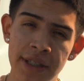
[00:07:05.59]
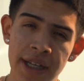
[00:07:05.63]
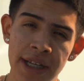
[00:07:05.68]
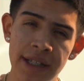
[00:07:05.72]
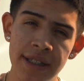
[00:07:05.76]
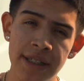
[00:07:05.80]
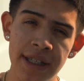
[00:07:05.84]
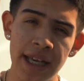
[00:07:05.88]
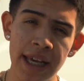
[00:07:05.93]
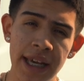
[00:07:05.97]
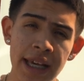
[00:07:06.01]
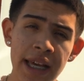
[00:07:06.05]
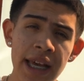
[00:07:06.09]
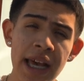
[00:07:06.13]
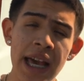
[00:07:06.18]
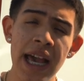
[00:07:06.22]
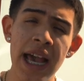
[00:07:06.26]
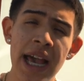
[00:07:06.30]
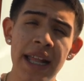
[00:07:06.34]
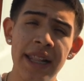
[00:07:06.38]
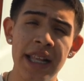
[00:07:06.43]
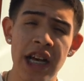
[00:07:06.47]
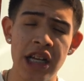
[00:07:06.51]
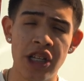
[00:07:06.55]
I'd say.
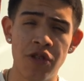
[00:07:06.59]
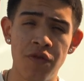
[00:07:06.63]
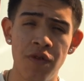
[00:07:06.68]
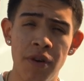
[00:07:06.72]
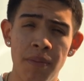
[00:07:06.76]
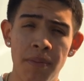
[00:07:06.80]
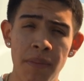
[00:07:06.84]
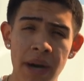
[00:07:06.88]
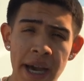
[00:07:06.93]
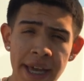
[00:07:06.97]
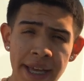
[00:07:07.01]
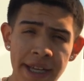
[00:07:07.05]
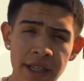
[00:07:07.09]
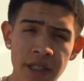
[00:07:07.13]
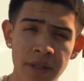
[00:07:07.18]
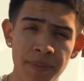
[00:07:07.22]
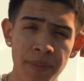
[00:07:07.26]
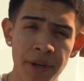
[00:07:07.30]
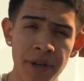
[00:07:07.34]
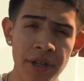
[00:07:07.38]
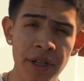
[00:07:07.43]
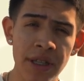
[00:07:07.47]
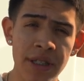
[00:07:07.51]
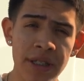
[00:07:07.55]
And that's from my
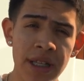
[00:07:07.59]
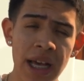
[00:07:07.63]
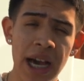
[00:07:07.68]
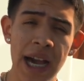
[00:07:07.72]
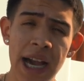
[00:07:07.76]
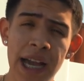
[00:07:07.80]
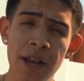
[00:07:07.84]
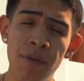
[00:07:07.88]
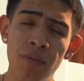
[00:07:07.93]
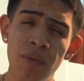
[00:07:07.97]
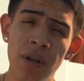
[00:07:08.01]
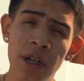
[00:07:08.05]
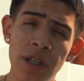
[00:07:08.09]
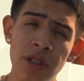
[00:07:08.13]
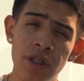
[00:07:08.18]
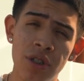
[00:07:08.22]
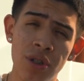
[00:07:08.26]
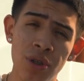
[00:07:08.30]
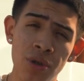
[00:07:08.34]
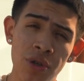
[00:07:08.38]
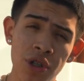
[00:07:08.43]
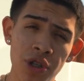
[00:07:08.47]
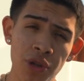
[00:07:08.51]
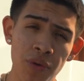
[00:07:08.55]
experience. I run
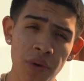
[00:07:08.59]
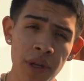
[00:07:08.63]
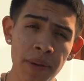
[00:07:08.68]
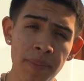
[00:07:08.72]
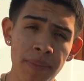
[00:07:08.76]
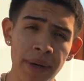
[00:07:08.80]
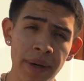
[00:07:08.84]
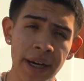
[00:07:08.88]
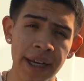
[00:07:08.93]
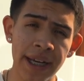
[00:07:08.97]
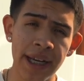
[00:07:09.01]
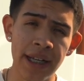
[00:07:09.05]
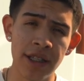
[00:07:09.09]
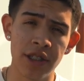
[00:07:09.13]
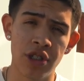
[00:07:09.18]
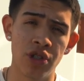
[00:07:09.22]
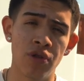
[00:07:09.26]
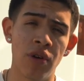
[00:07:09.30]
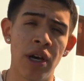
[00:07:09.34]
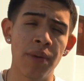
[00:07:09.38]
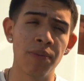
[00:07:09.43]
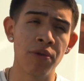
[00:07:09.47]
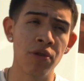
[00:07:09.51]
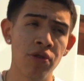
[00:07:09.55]
2 to 3 buckets, so
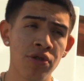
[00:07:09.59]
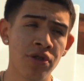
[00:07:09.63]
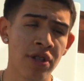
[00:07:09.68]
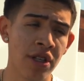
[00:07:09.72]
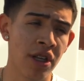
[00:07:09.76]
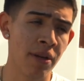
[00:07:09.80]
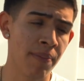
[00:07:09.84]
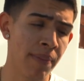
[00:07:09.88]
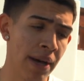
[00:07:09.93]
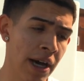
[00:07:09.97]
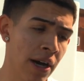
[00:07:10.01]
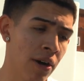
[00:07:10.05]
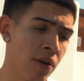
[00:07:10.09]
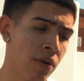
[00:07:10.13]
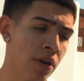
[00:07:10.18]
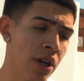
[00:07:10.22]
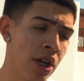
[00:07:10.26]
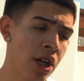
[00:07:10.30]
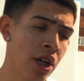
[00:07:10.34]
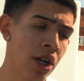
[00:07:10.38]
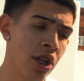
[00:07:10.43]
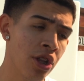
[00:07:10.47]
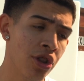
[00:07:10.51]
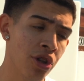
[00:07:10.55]
I'm using about
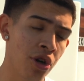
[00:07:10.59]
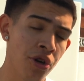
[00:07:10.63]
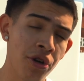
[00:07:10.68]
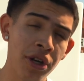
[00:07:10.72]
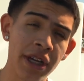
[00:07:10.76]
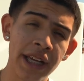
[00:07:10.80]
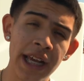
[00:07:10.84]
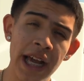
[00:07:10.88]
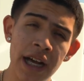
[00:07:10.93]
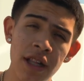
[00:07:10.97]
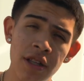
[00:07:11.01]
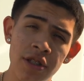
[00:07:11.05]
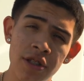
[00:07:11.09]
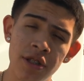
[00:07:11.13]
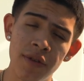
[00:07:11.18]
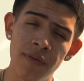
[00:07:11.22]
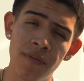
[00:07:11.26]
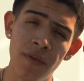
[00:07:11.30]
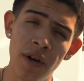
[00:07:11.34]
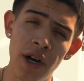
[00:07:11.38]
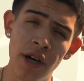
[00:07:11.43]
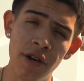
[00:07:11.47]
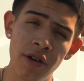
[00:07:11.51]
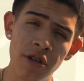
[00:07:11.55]
30 gallons of
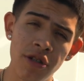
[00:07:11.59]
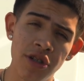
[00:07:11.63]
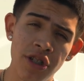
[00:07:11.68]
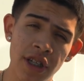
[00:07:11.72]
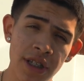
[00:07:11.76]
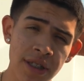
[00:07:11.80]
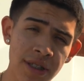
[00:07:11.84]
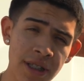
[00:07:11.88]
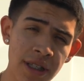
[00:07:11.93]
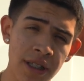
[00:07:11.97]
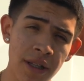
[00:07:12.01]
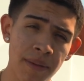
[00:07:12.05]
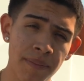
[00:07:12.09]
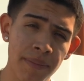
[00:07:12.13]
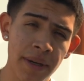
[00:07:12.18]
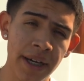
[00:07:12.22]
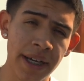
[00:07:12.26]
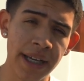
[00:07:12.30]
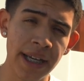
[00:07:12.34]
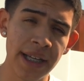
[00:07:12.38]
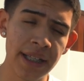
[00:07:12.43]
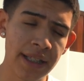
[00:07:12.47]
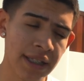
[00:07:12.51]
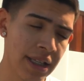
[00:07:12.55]
water just in the
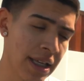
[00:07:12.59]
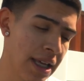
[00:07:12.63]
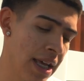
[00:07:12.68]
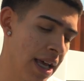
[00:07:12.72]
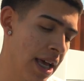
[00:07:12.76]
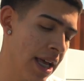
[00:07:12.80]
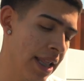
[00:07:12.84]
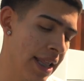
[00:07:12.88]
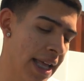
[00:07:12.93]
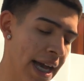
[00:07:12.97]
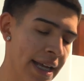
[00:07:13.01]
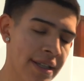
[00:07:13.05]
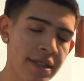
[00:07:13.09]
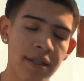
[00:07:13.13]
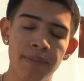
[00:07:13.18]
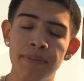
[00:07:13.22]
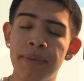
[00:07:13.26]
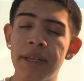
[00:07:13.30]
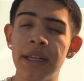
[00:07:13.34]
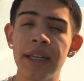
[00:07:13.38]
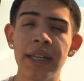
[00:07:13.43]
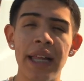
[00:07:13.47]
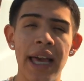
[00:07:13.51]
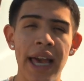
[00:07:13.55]
buckets. That's
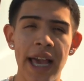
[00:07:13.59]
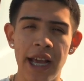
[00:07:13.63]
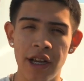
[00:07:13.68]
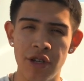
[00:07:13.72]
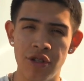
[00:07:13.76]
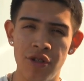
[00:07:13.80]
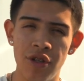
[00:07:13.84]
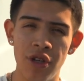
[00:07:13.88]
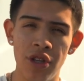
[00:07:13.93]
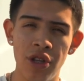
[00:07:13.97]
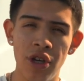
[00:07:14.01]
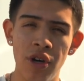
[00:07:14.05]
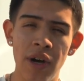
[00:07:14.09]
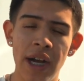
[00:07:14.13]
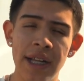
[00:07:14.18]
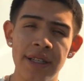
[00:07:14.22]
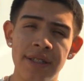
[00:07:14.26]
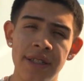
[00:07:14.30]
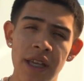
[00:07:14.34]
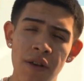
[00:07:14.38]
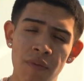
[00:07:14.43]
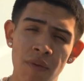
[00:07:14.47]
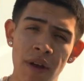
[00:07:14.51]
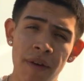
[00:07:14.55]
being extra though. I'd
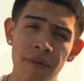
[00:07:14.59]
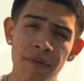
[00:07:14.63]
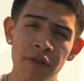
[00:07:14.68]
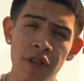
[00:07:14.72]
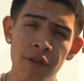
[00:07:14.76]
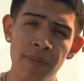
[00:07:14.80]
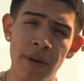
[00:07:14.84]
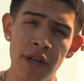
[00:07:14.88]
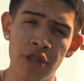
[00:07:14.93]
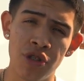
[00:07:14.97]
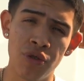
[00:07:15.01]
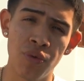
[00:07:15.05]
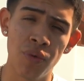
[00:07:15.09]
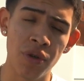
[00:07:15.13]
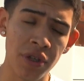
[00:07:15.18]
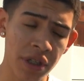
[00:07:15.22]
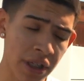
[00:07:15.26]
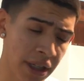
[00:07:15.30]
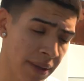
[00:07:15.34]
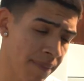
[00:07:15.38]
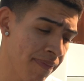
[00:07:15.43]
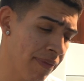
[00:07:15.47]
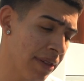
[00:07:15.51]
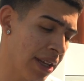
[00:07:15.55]
say roughly about
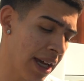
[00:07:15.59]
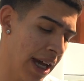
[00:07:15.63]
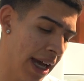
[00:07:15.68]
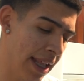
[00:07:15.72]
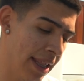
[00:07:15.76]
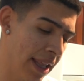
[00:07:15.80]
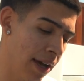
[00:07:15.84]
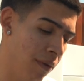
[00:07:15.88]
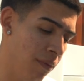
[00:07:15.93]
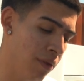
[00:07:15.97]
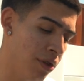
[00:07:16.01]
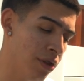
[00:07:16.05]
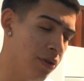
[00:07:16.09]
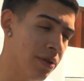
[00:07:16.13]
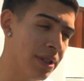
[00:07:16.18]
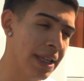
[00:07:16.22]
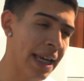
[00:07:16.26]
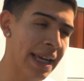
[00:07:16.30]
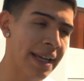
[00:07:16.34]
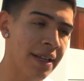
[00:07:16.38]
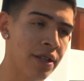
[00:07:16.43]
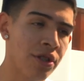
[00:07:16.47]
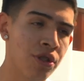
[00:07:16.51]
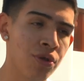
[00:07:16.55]
20. And then when you
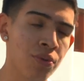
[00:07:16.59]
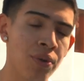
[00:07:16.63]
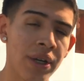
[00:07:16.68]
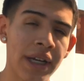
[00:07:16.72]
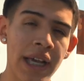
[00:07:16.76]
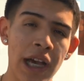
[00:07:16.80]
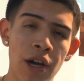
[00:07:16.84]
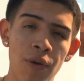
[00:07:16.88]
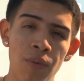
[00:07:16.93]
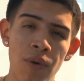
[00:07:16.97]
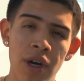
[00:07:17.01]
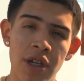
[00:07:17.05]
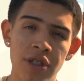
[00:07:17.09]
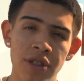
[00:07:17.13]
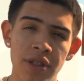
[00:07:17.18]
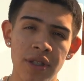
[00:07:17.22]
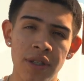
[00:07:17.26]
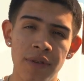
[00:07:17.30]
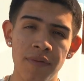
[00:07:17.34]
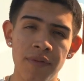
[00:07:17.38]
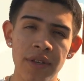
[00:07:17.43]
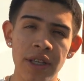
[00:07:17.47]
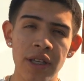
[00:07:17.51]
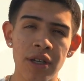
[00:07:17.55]
take into account washing
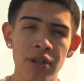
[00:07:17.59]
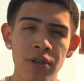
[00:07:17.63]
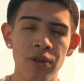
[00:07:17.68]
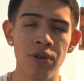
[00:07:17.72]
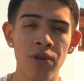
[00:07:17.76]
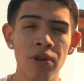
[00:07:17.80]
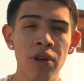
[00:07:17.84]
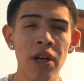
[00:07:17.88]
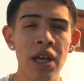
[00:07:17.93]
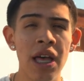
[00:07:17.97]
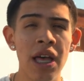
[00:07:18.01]
the vehicle,